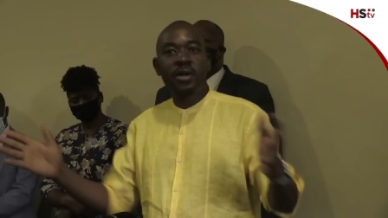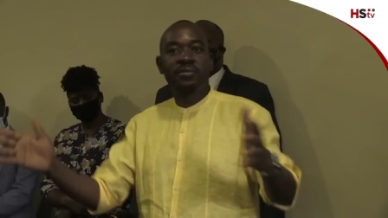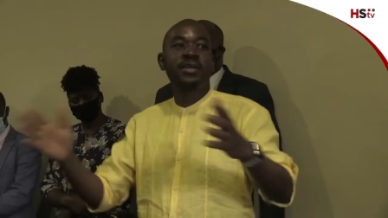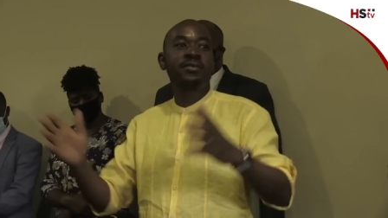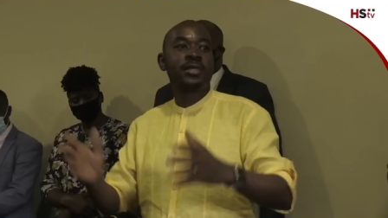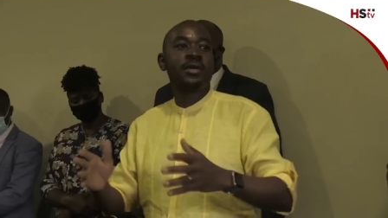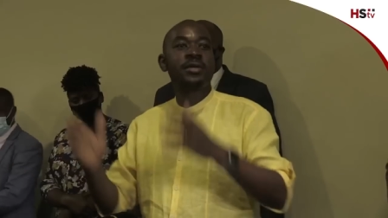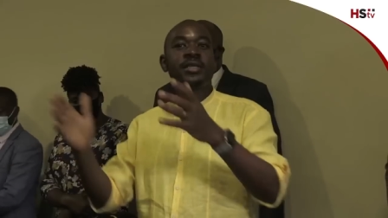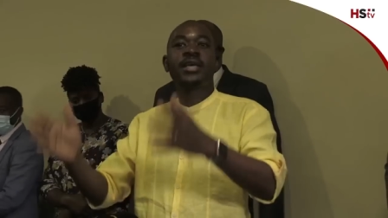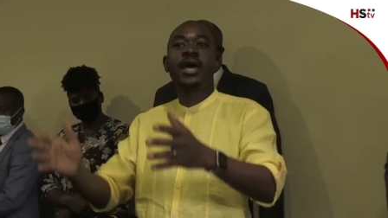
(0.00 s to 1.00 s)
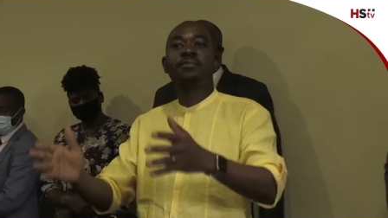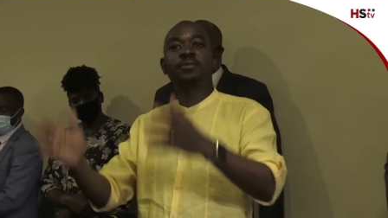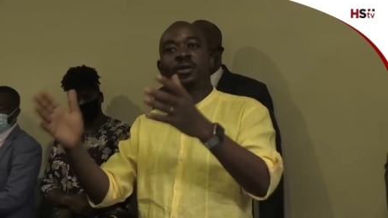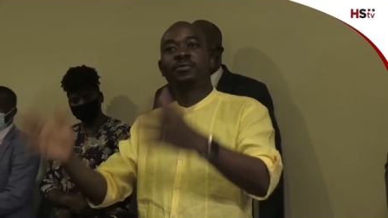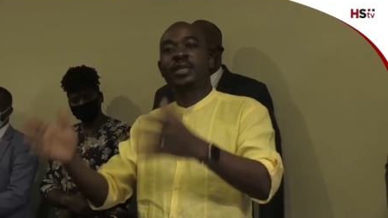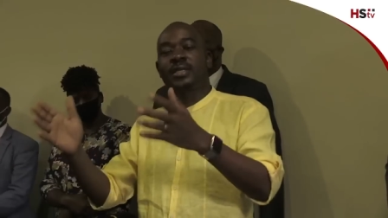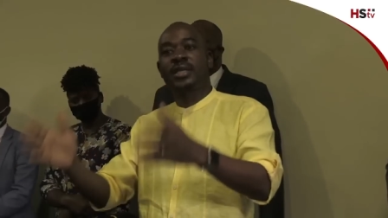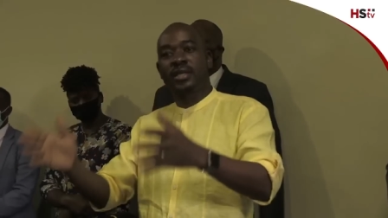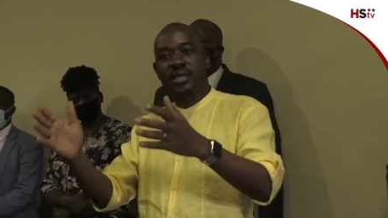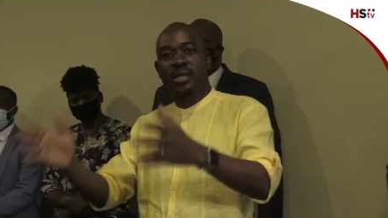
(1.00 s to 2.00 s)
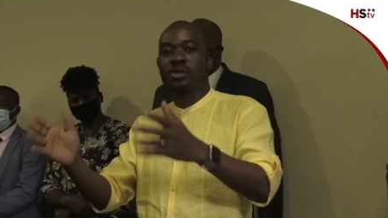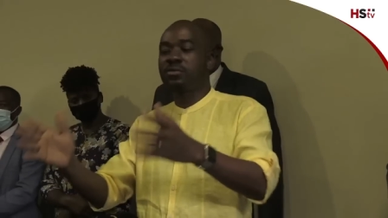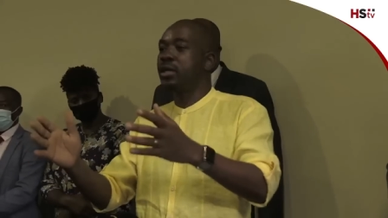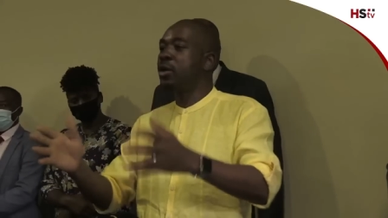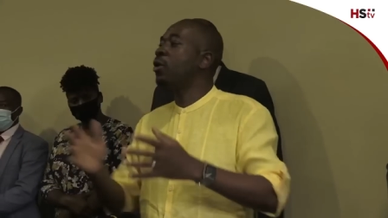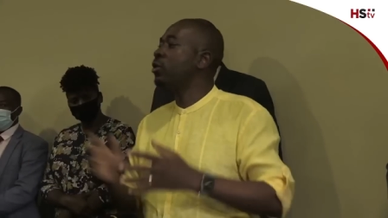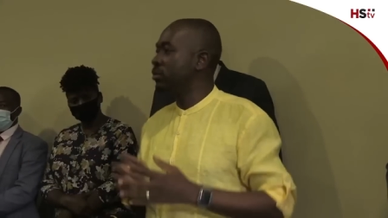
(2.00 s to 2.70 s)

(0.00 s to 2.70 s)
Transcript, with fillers: have given them in terms of the dictates of the law.